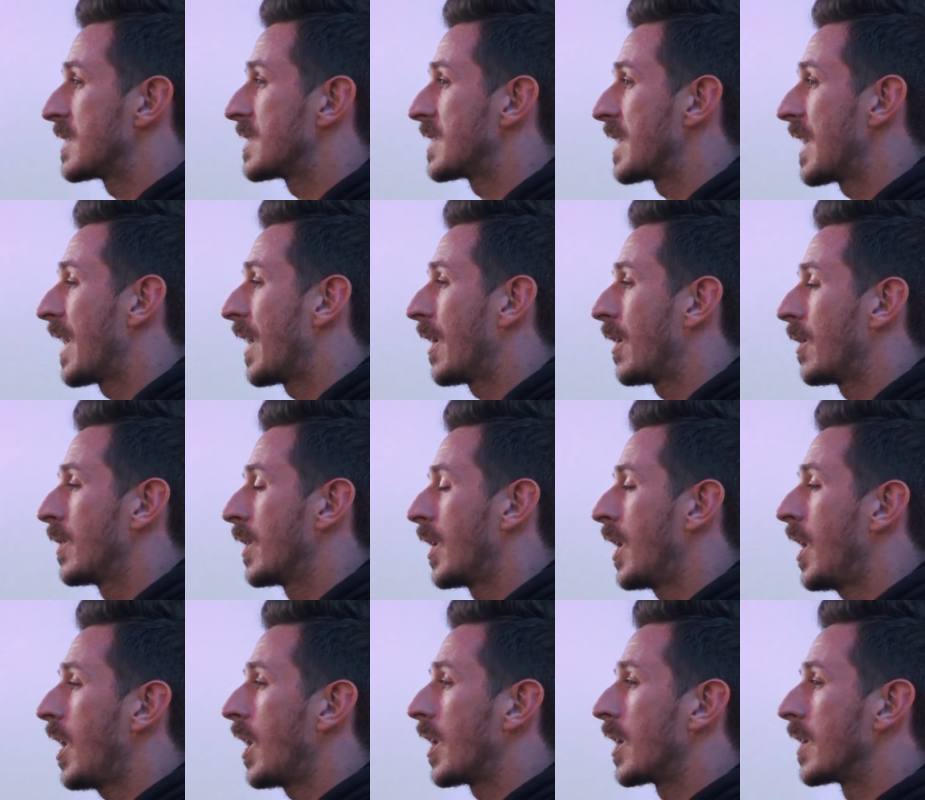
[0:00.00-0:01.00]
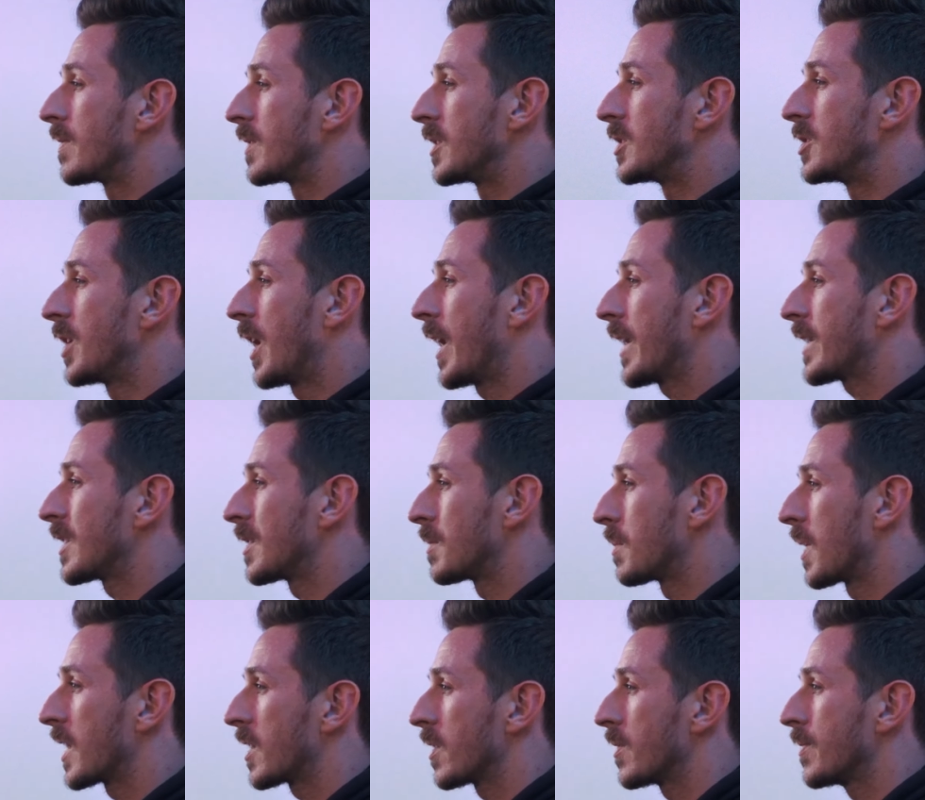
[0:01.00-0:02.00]
your microphone on your camera,
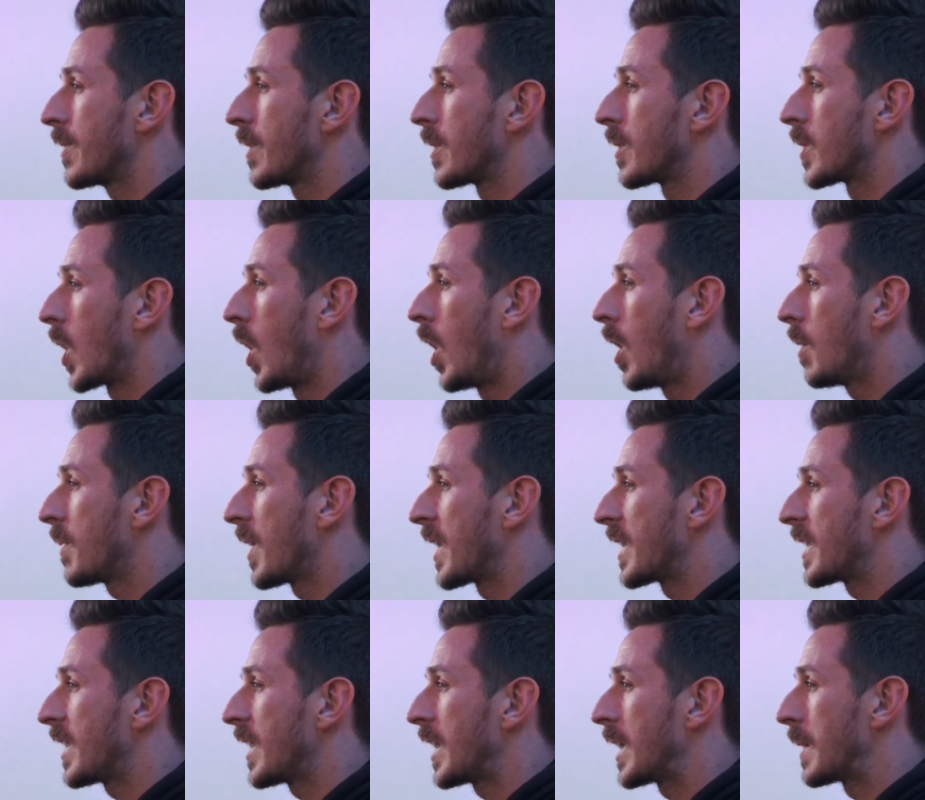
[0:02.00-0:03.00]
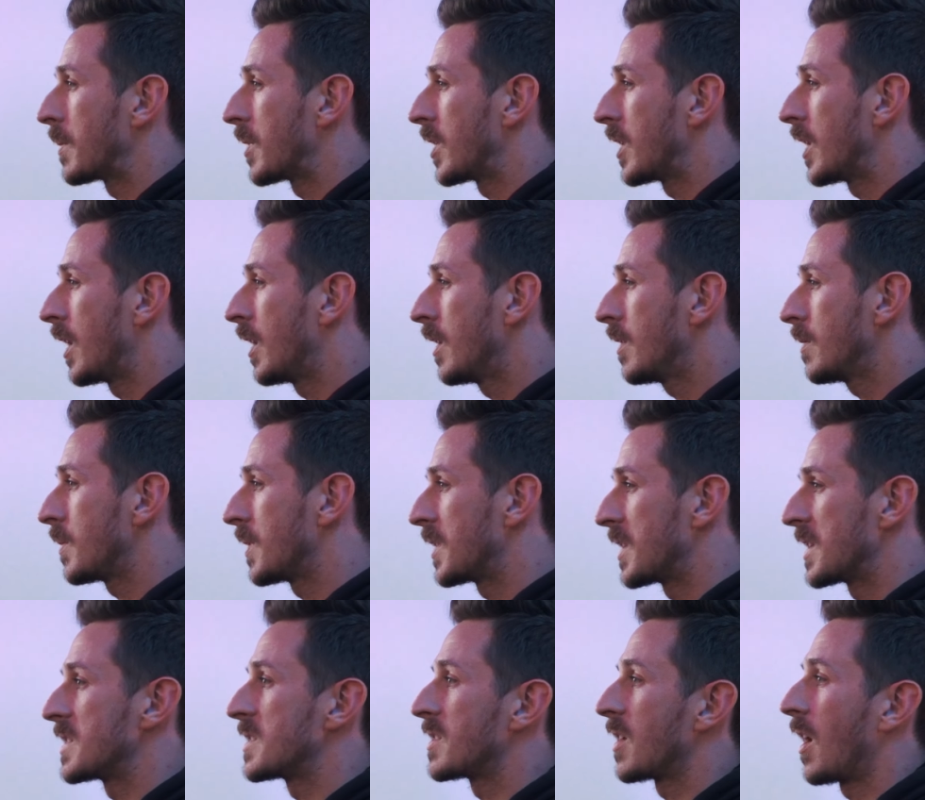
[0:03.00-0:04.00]
and it might be 3,
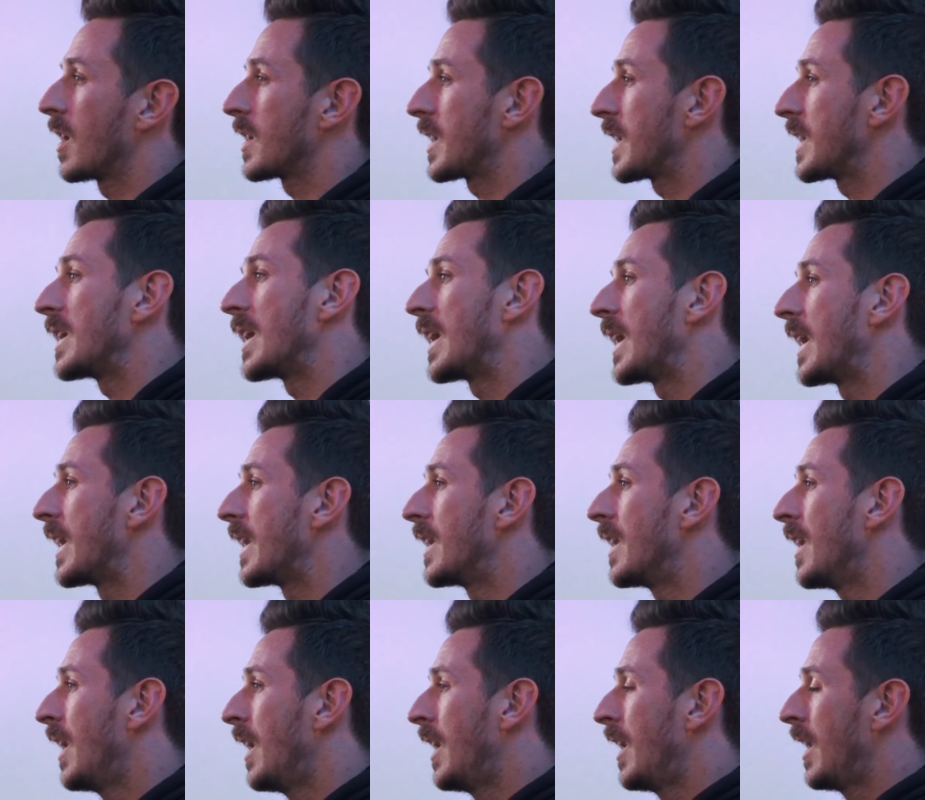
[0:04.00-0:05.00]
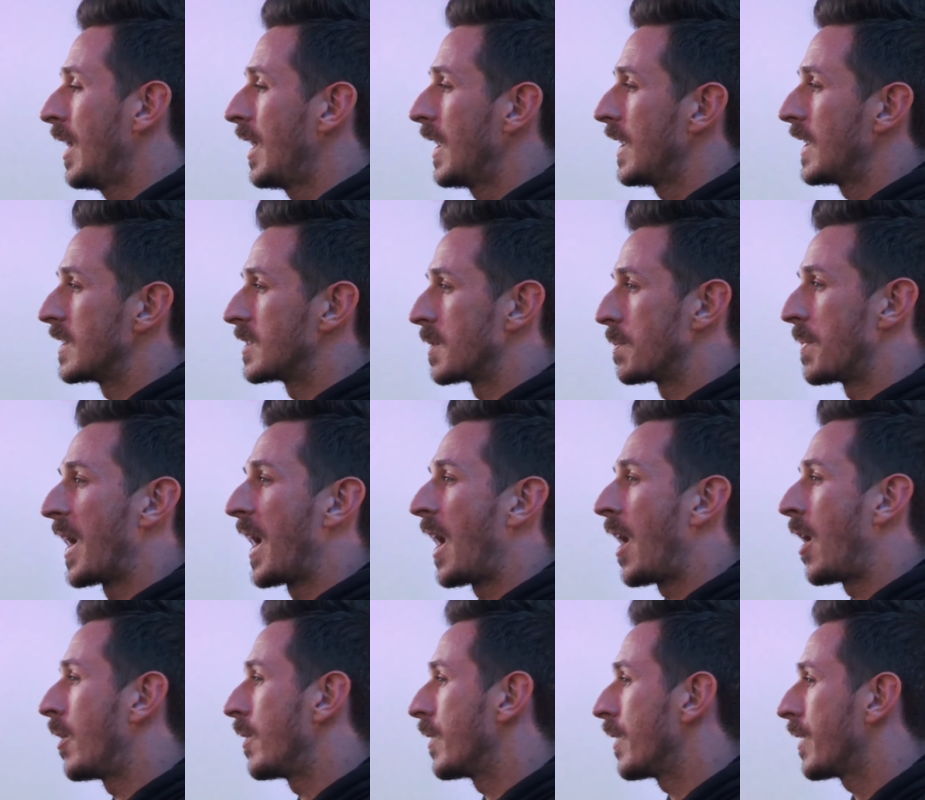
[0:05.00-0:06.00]
4, 5, 10 feet away, who knows?
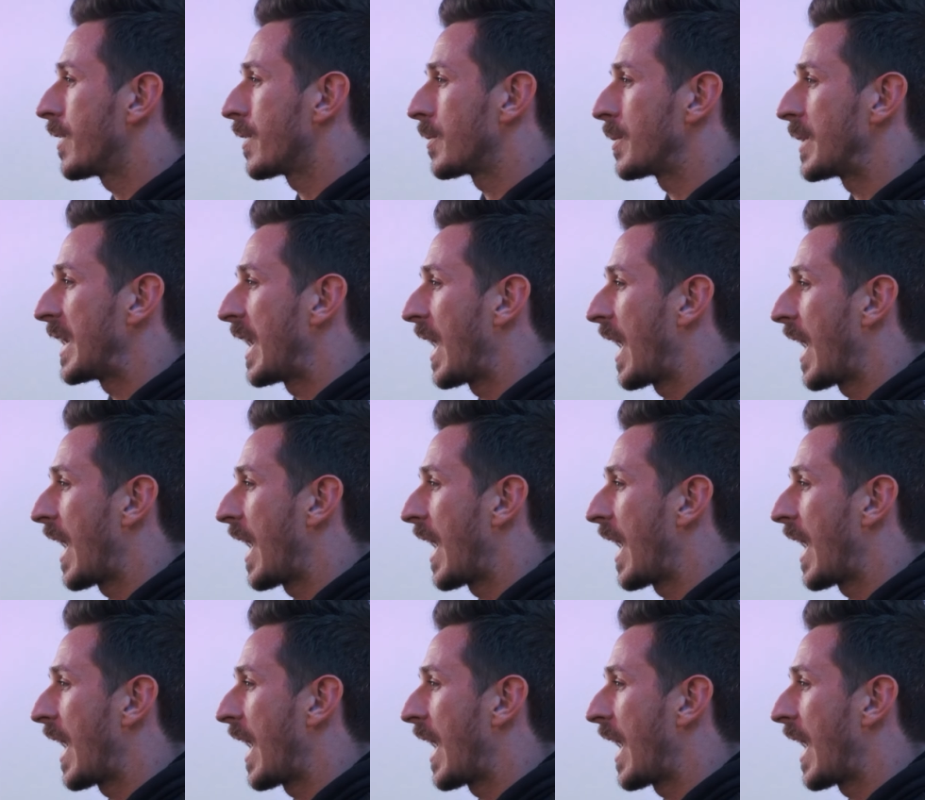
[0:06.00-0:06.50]
And you